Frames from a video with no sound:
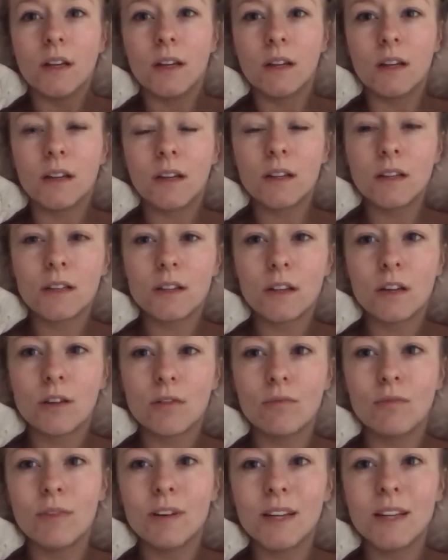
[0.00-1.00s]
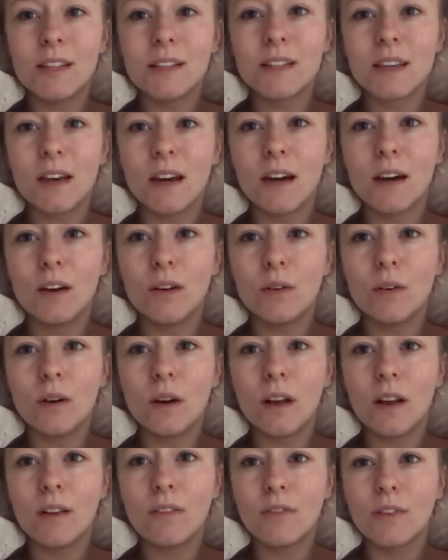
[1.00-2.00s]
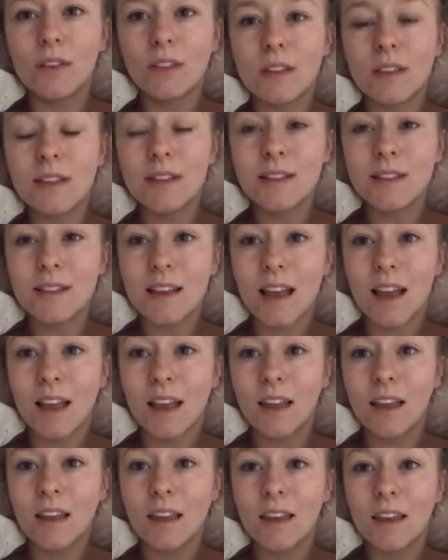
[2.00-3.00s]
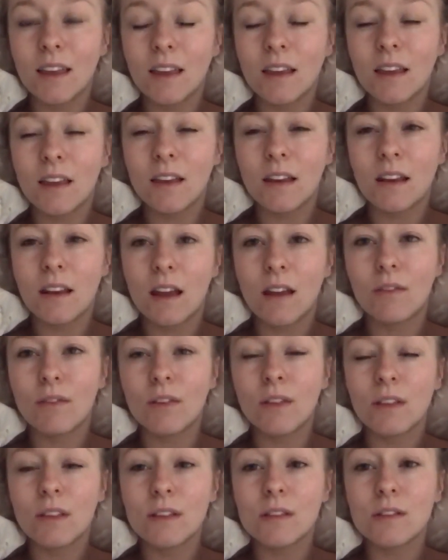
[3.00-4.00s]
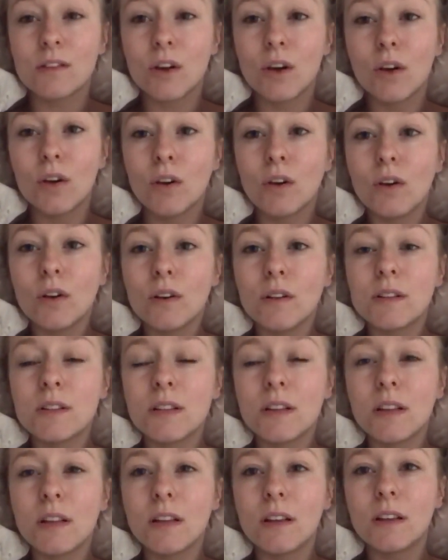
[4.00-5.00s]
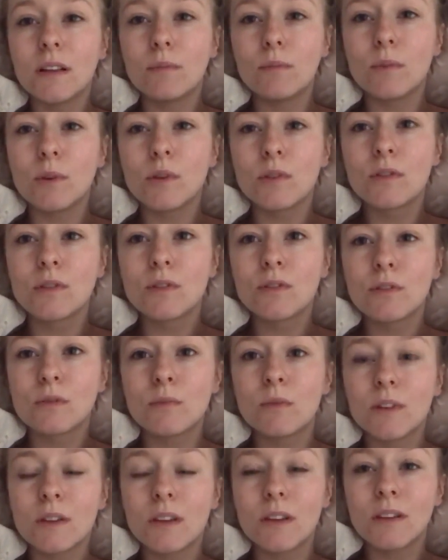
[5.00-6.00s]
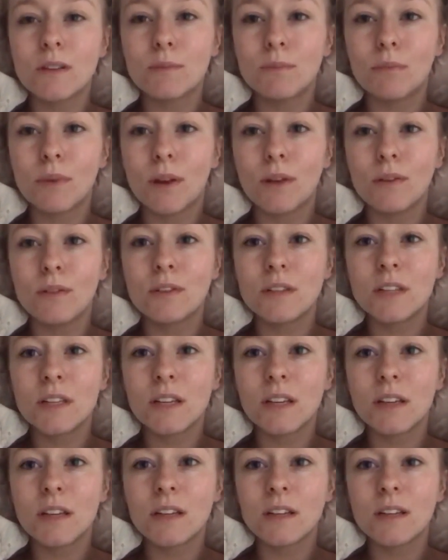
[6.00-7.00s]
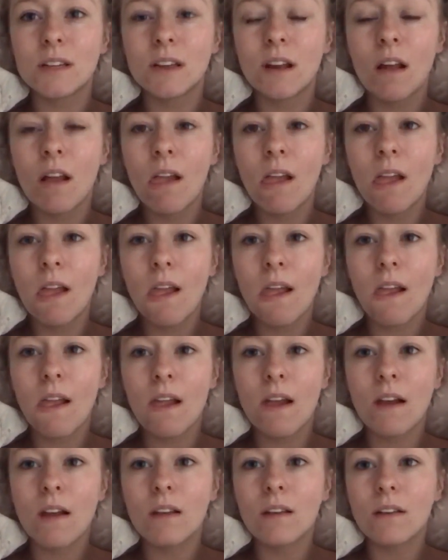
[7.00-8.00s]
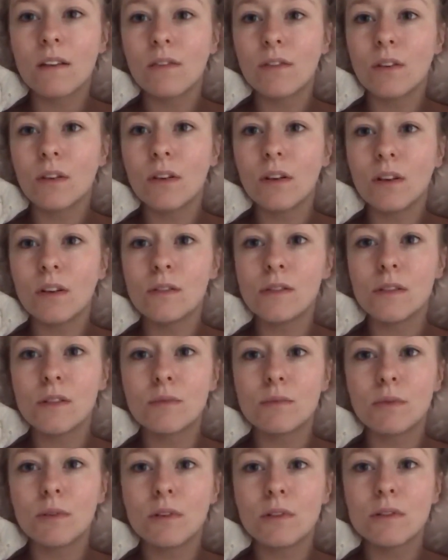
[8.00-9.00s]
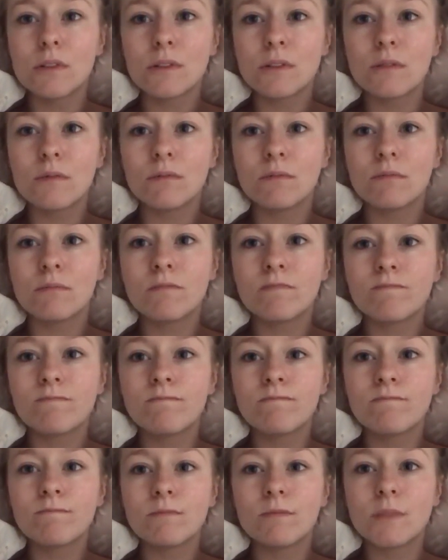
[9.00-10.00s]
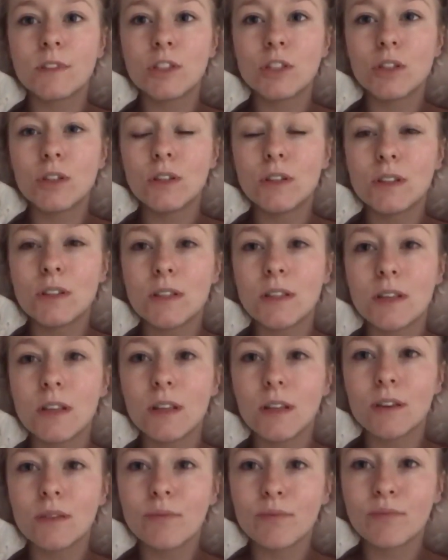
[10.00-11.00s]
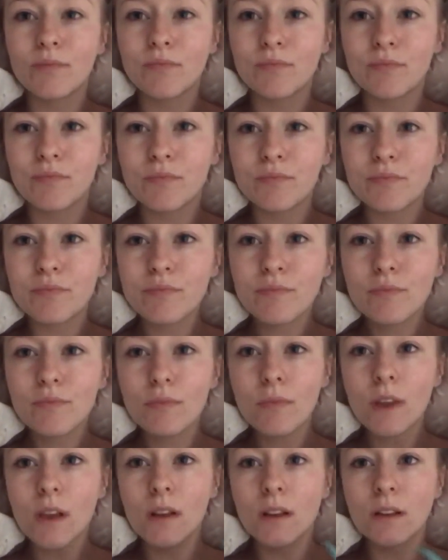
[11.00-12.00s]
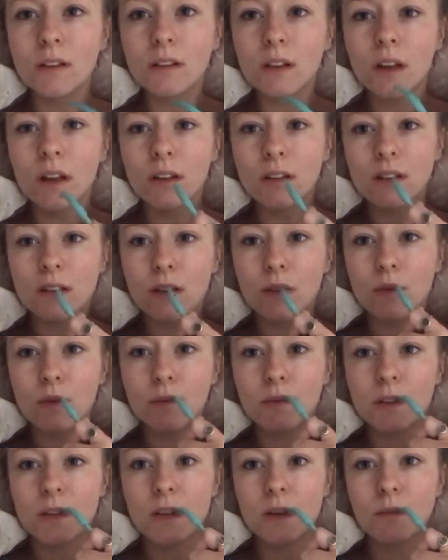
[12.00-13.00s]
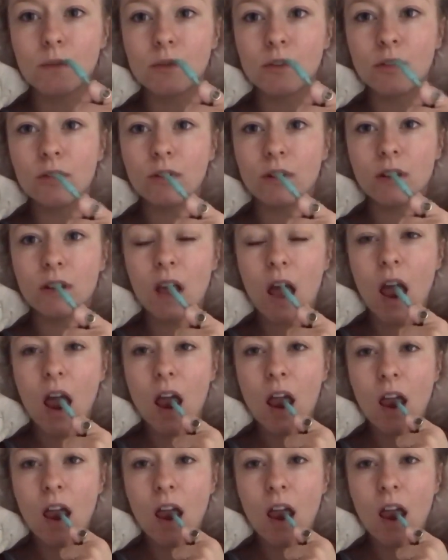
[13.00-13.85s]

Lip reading: And I can really tell everything's aching, everything's hurting, my stomach is bloated, and I've got loads of spots, as you can see. So let's see what my temperature is.